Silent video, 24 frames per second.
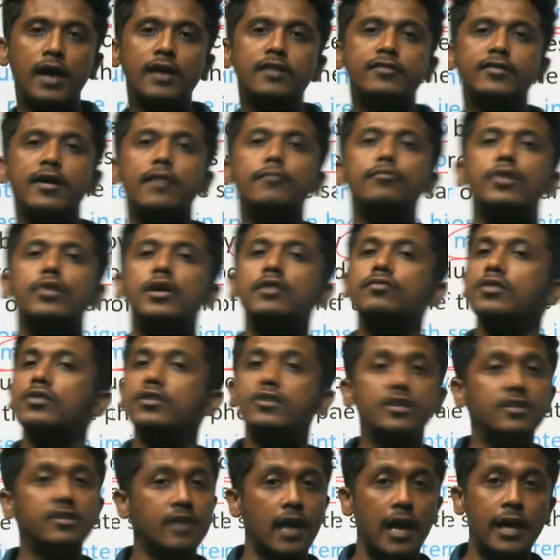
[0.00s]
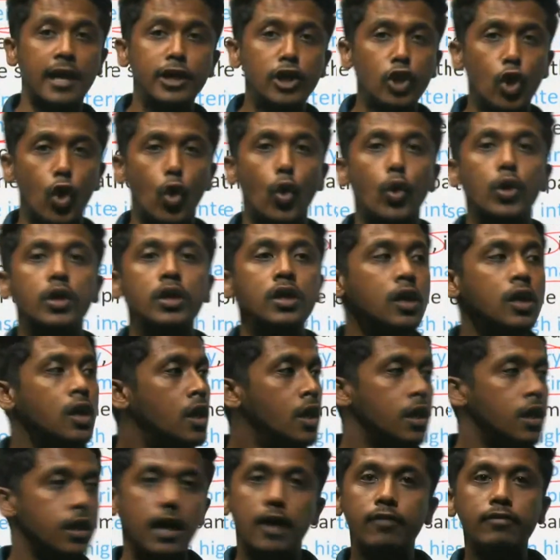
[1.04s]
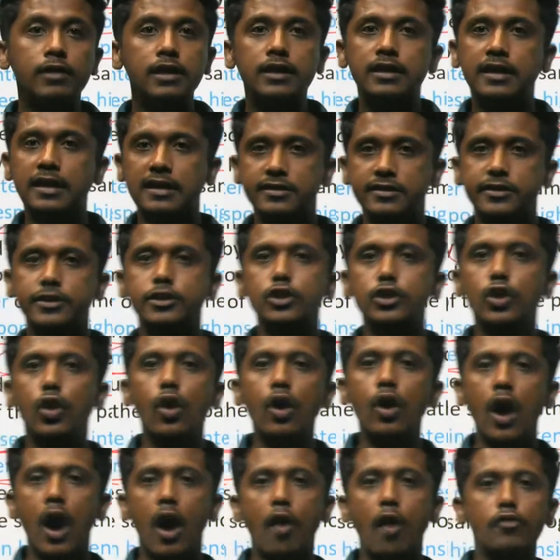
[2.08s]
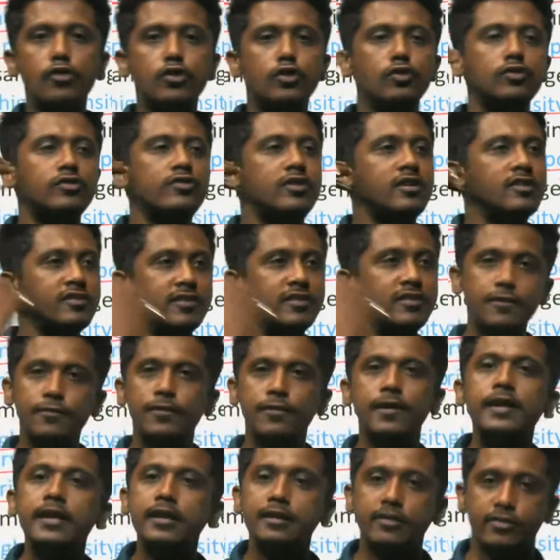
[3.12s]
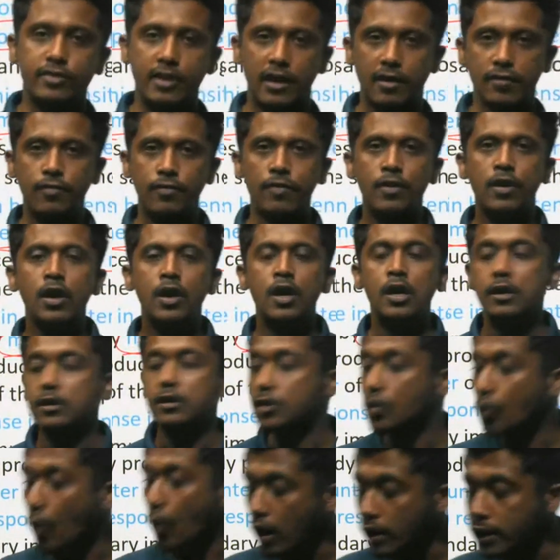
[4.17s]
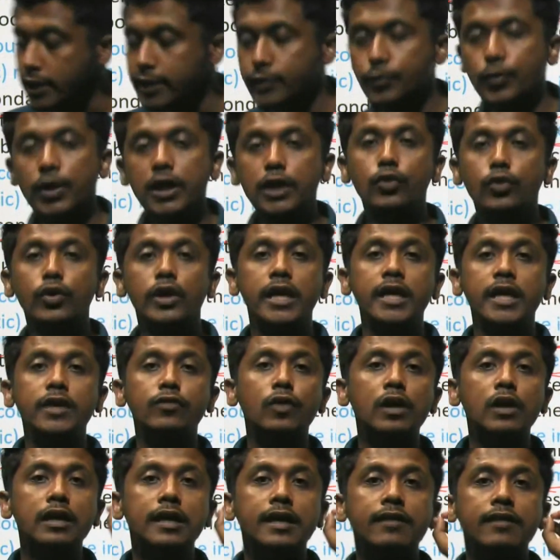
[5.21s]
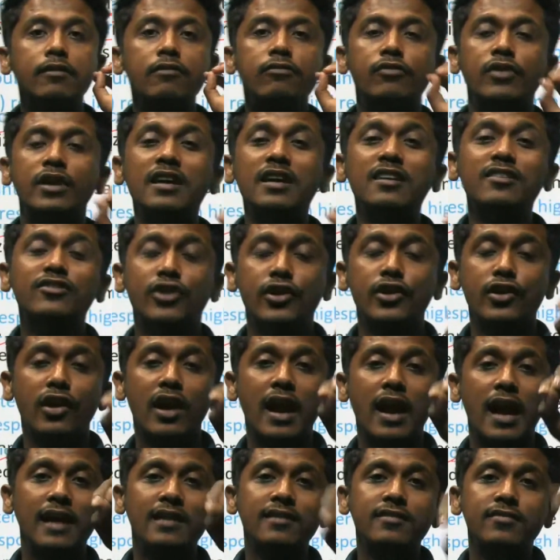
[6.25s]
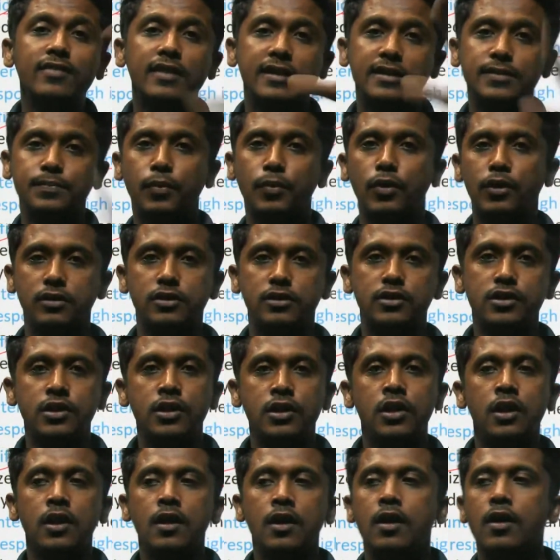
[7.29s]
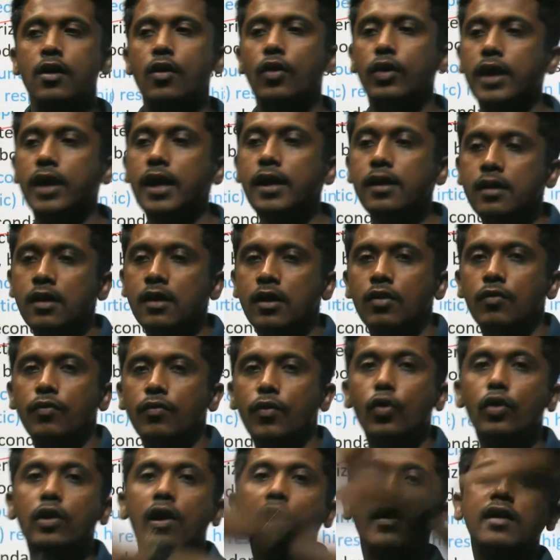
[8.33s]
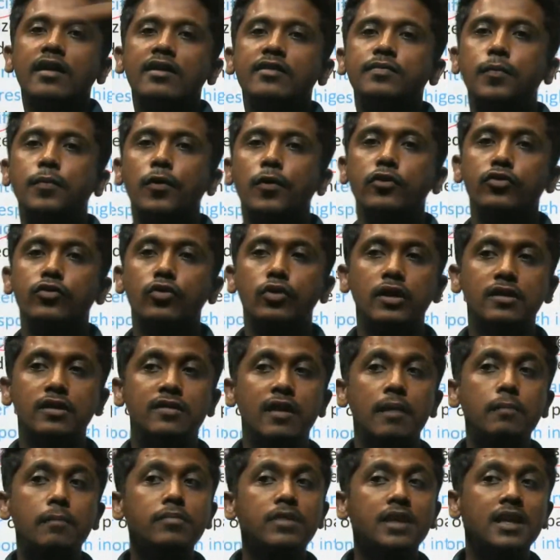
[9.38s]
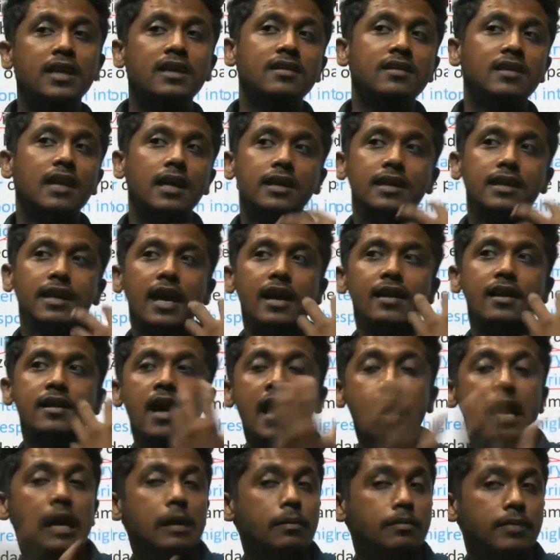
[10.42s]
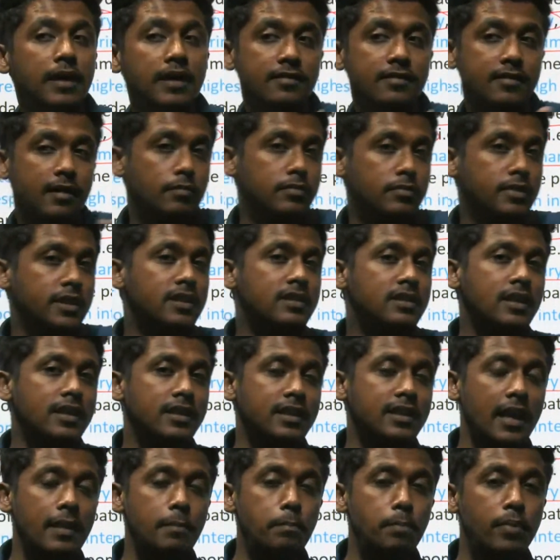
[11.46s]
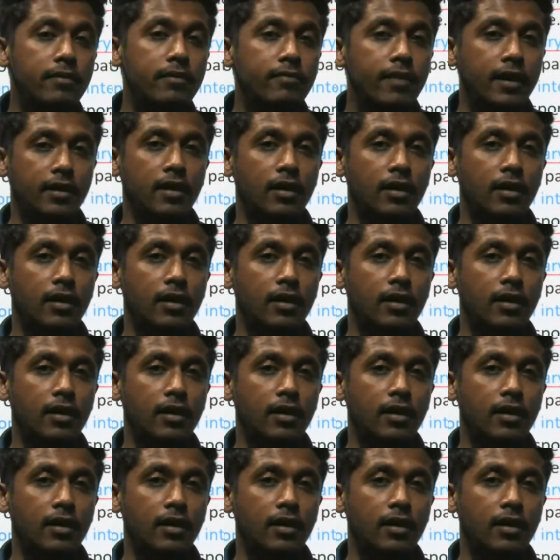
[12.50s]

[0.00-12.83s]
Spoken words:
someone which is unknown, now it doesn't know how to just defend itself. So what it will do, it will give a very generalized response. Okay, overall response. Okay, something that can help, something that can prevent.